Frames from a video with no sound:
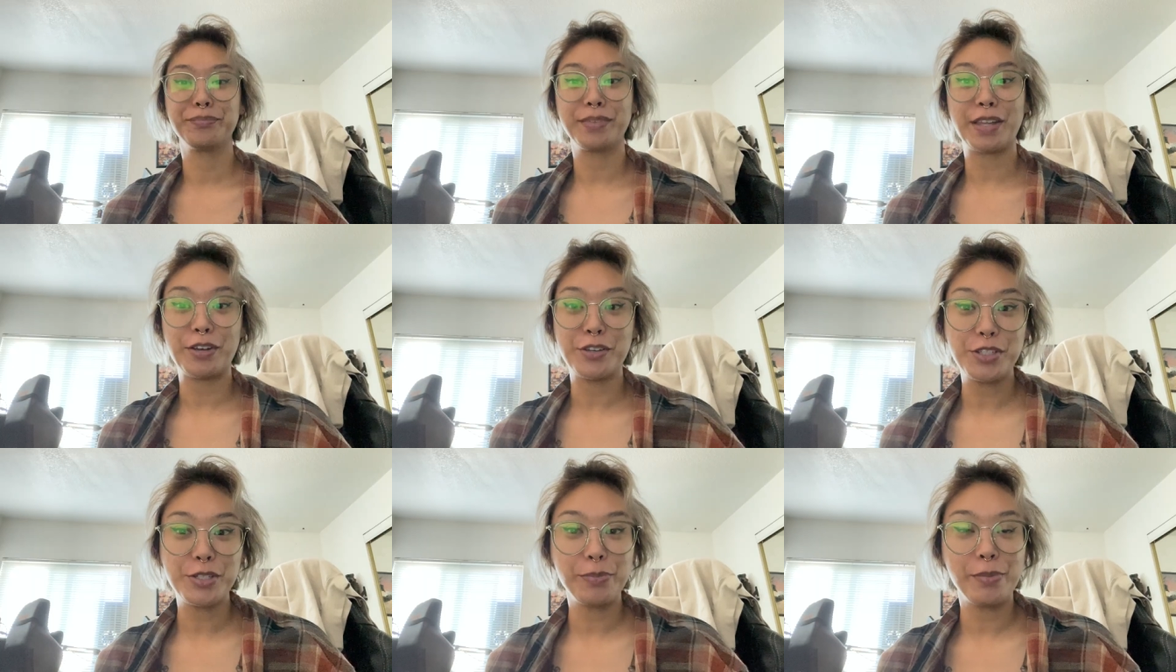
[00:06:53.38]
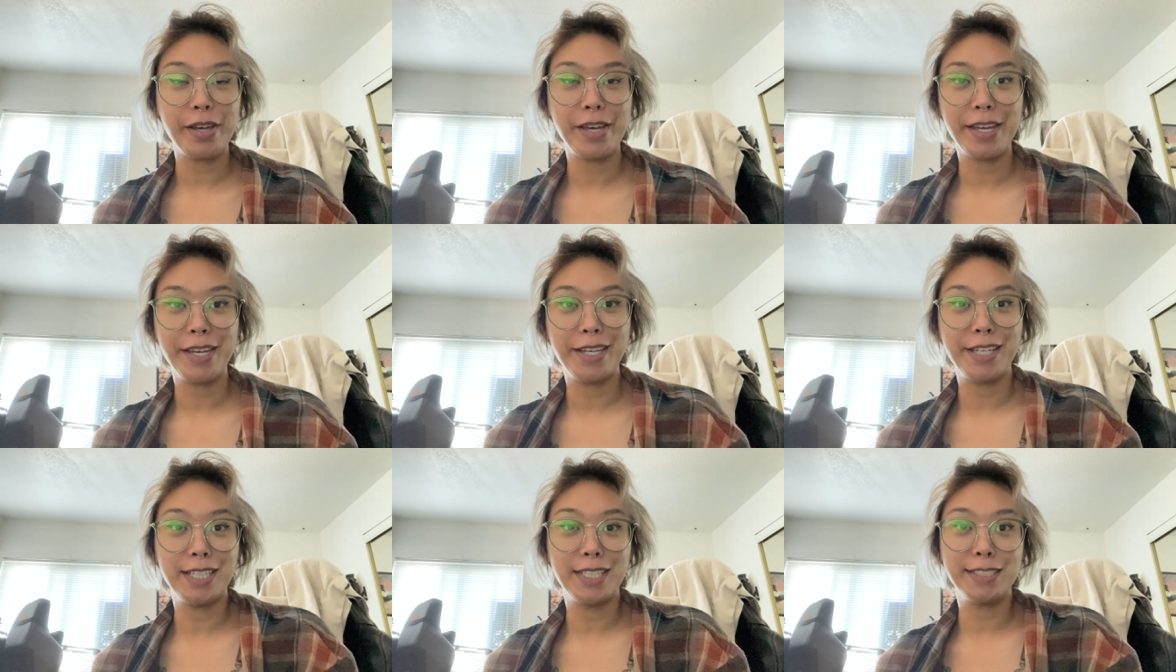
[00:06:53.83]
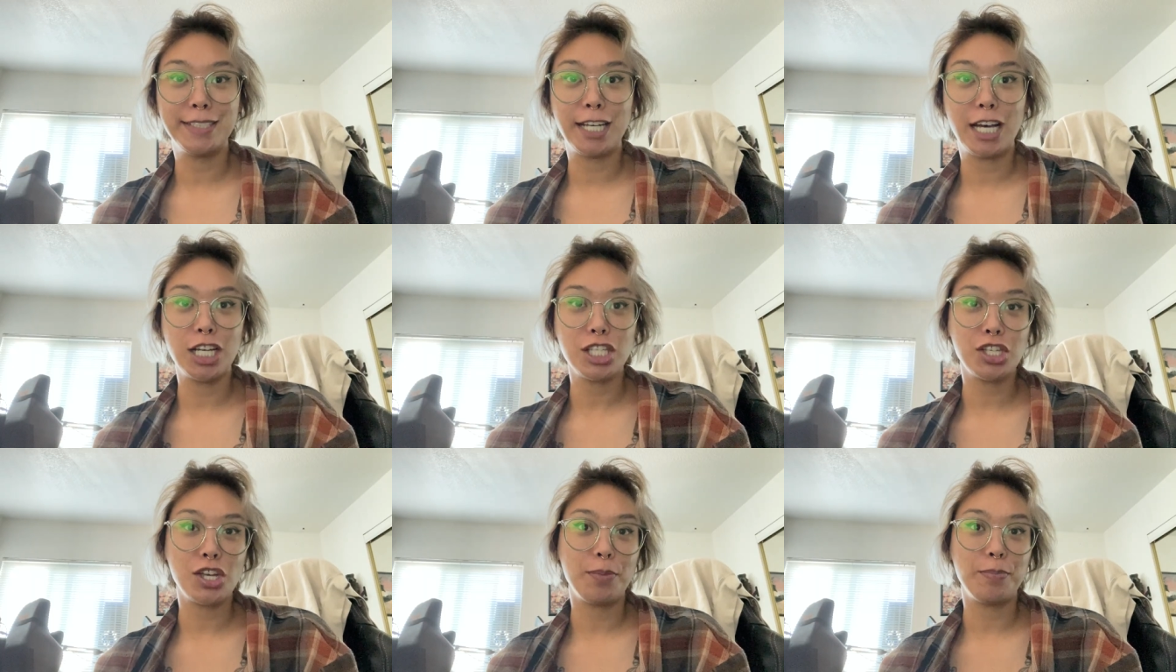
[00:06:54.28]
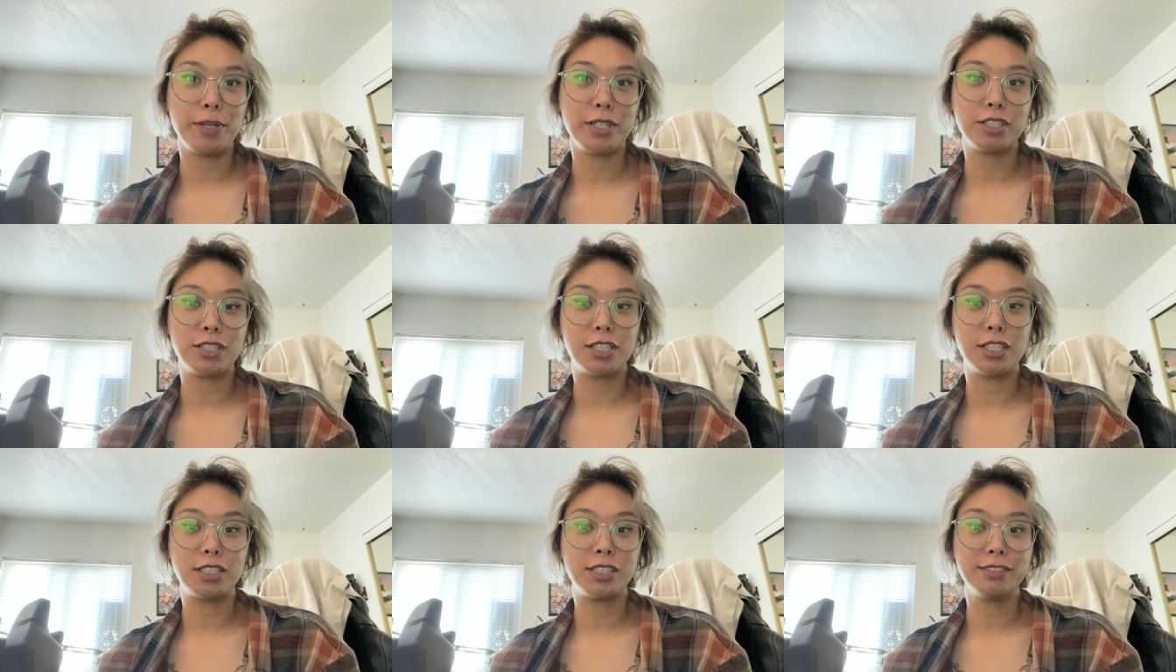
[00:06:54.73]
That was my uh, Hot Topic
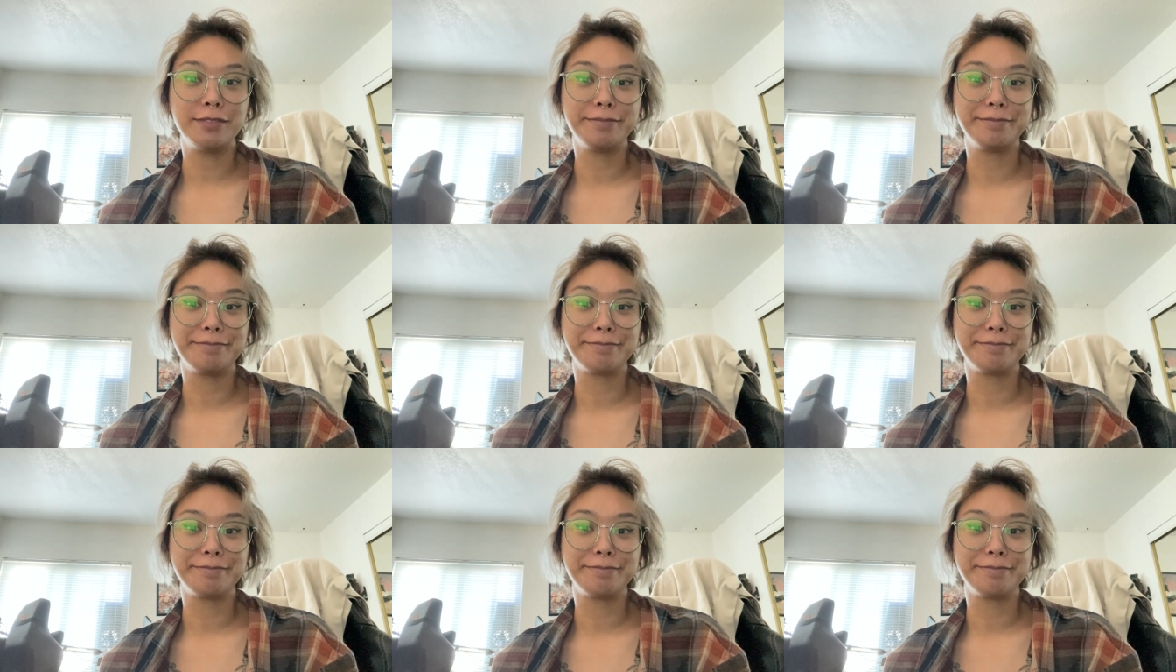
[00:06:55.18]
haul.